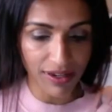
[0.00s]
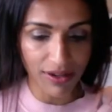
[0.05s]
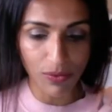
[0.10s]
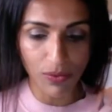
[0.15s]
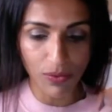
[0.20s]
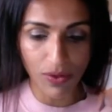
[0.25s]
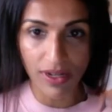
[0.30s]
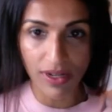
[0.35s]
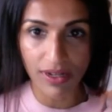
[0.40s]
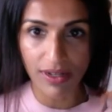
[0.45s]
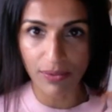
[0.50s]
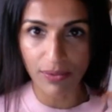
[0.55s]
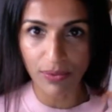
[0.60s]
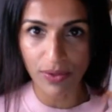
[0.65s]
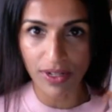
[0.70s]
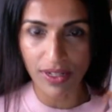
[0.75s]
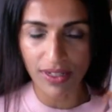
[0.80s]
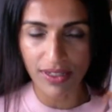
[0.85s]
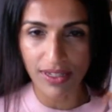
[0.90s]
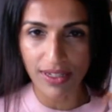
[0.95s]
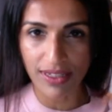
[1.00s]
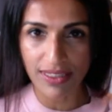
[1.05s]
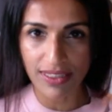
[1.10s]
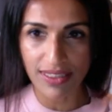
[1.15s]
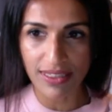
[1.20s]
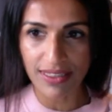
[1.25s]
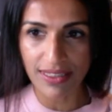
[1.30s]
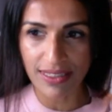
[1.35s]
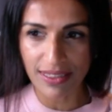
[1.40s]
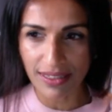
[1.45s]
What it does
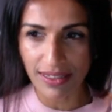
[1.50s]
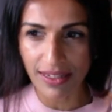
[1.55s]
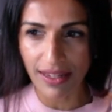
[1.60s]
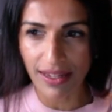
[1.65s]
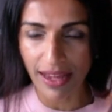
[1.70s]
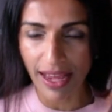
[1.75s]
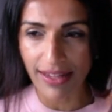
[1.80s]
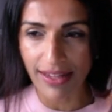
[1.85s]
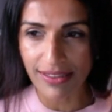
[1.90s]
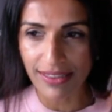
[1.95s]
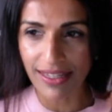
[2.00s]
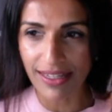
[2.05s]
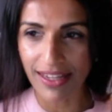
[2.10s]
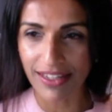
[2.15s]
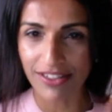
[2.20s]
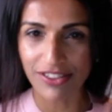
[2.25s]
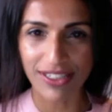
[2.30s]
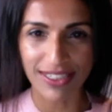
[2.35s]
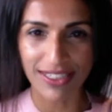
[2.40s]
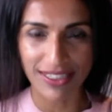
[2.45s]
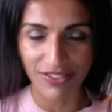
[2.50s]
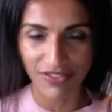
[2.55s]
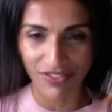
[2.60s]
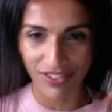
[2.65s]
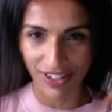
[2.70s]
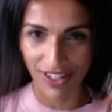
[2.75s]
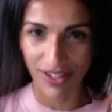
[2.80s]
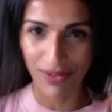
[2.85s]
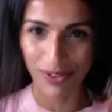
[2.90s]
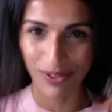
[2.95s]
is, anti-aging is a
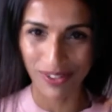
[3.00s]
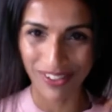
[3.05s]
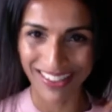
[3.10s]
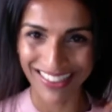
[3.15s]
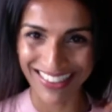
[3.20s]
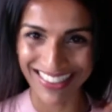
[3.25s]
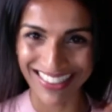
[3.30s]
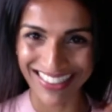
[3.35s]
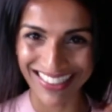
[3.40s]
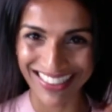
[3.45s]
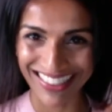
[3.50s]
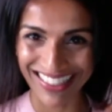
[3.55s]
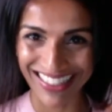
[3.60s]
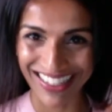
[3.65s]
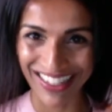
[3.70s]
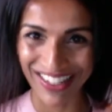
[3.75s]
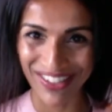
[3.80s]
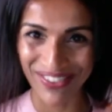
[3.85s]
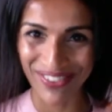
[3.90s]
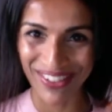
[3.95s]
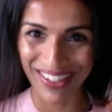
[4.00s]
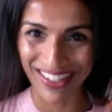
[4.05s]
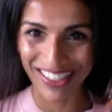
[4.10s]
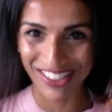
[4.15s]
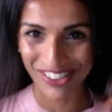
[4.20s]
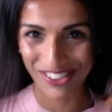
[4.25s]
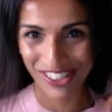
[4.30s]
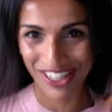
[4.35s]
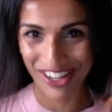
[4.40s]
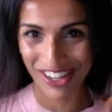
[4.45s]
funny word, isn't it? And you and I
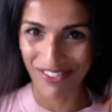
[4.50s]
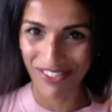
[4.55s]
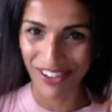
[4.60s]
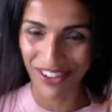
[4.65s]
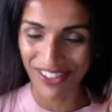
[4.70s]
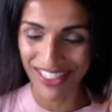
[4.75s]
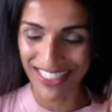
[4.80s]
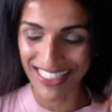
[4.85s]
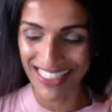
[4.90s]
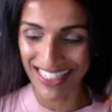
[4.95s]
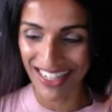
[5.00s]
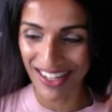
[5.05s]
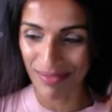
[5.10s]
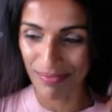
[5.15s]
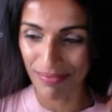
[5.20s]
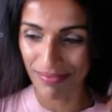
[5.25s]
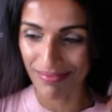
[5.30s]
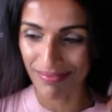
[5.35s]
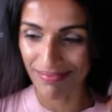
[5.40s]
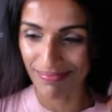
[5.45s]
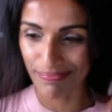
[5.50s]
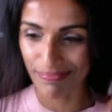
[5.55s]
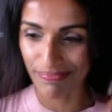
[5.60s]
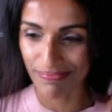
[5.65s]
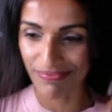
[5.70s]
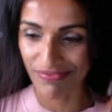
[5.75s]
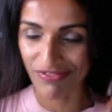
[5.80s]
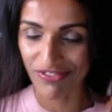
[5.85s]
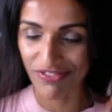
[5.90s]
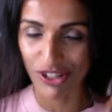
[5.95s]
share very same
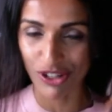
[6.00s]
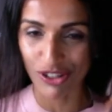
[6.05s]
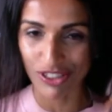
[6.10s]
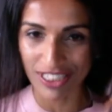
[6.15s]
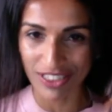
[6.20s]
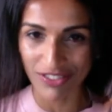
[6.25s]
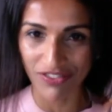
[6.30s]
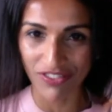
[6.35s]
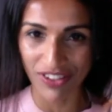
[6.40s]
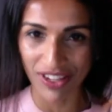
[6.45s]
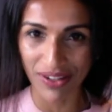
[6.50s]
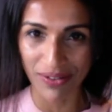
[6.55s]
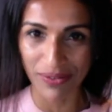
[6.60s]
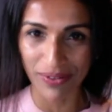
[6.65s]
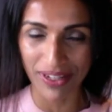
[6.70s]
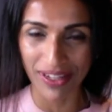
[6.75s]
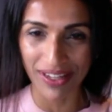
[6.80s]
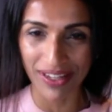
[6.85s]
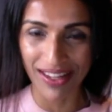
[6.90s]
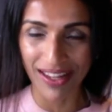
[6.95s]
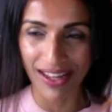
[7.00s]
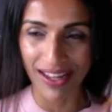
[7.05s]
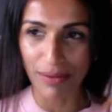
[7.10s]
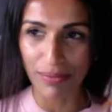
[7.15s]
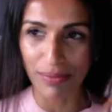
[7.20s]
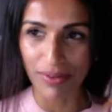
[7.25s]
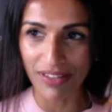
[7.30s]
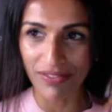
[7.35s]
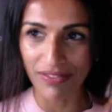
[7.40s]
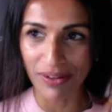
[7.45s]
philosophy. I
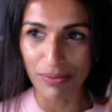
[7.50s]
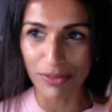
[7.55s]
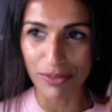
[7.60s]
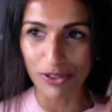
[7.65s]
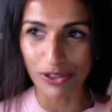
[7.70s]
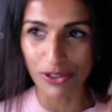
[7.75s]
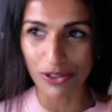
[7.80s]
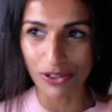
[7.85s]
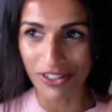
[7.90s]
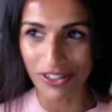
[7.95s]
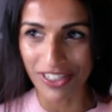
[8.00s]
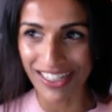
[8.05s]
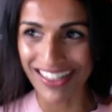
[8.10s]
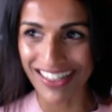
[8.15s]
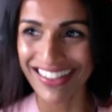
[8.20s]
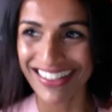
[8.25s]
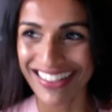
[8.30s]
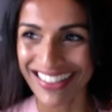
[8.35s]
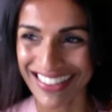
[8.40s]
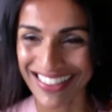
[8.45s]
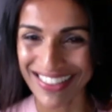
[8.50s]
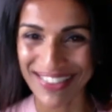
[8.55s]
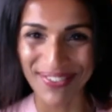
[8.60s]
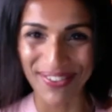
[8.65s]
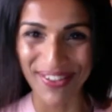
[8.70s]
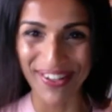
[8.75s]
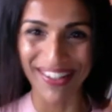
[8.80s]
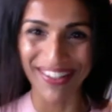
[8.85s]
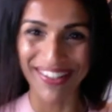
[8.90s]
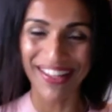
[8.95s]
believe in maturing as
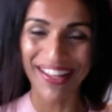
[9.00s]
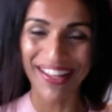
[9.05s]
well.